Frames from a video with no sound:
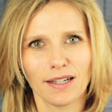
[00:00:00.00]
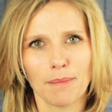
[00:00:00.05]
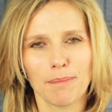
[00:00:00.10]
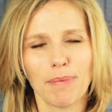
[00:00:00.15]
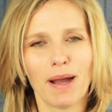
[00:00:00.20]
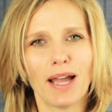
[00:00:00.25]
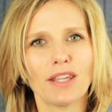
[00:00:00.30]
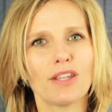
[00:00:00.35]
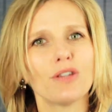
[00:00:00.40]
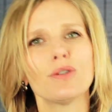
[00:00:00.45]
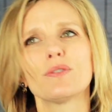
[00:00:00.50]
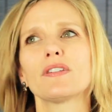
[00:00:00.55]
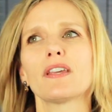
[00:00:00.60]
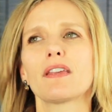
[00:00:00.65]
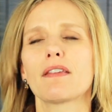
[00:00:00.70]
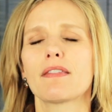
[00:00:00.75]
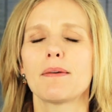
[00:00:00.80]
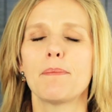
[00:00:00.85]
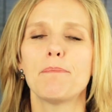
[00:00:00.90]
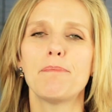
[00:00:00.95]
by
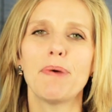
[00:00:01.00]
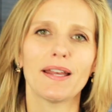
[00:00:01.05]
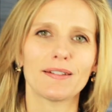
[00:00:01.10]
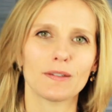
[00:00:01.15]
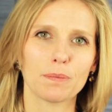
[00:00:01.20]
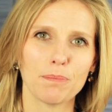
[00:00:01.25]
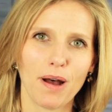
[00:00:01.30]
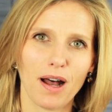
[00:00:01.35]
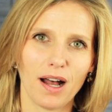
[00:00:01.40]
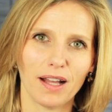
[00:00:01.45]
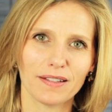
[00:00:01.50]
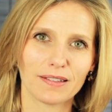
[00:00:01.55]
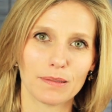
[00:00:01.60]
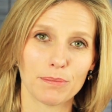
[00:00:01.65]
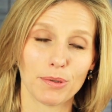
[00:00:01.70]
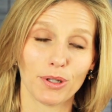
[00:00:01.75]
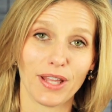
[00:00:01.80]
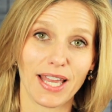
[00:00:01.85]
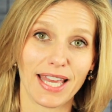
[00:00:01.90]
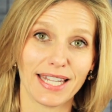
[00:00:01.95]
using the best
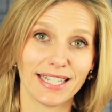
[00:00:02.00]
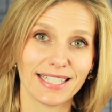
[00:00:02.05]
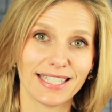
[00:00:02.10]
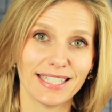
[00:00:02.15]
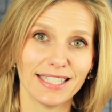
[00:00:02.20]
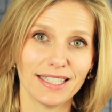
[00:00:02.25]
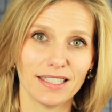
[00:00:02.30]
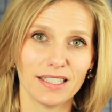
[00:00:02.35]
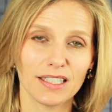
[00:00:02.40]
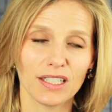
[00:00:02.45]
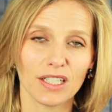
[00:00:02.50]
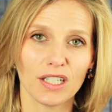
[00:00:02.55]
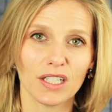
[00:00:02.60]
possible etiquette,